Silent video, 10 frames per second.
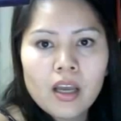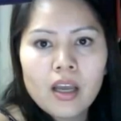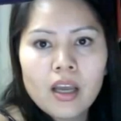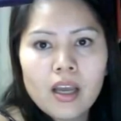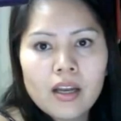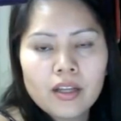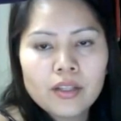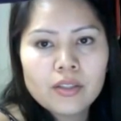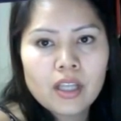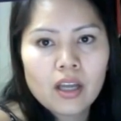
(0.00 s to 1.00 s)
and I
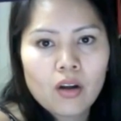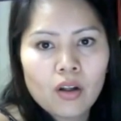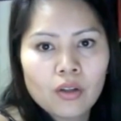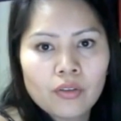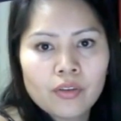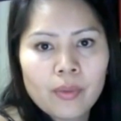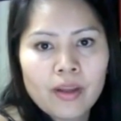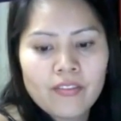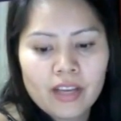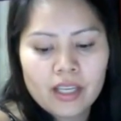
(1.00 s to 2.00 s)
use that all over my
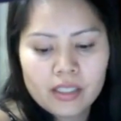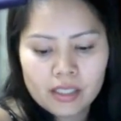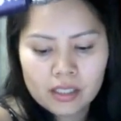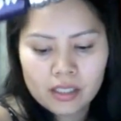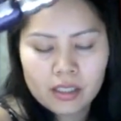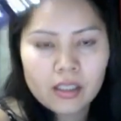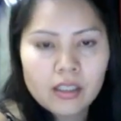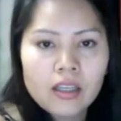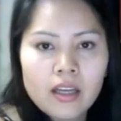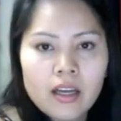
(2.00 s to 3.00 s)
face.
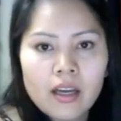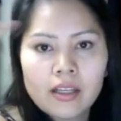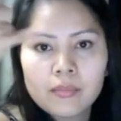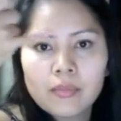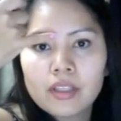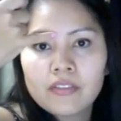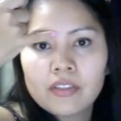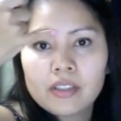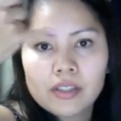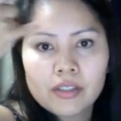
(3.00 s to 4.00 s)
I even
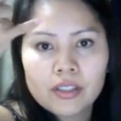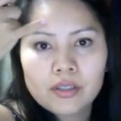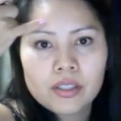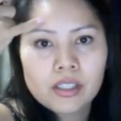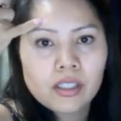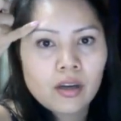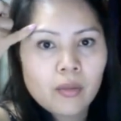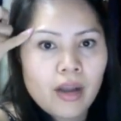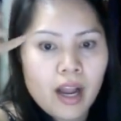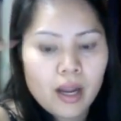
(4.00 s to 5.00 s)
started using it on
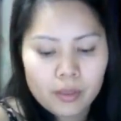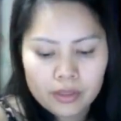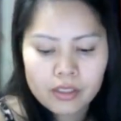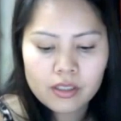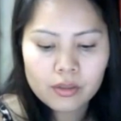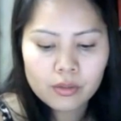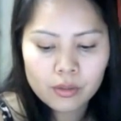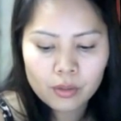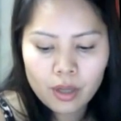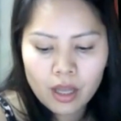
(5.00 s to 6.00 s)
my eyebrows
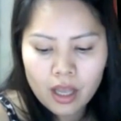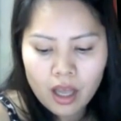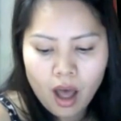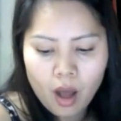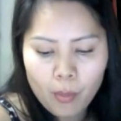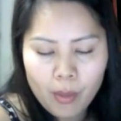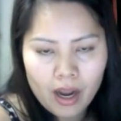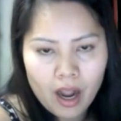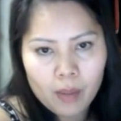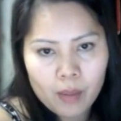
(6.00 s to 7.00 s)
to help my
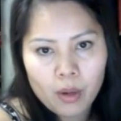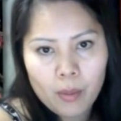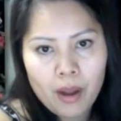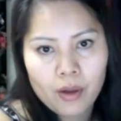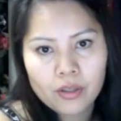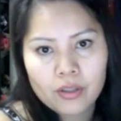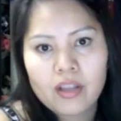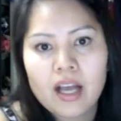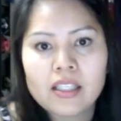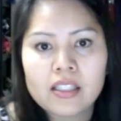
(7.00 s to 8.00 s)
eyebrow powder
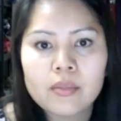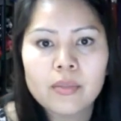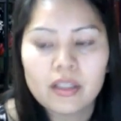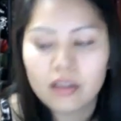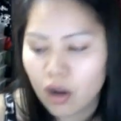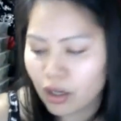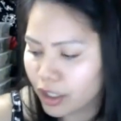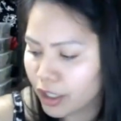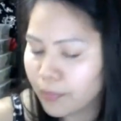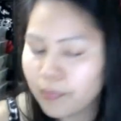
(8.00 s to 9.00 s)
last a bit longer.